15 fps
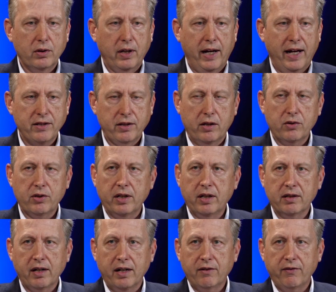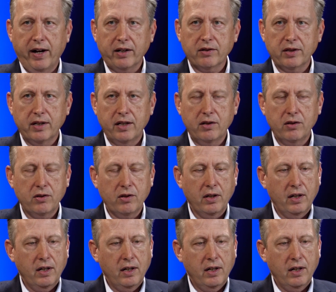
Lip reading: hesitancy to take vaccines.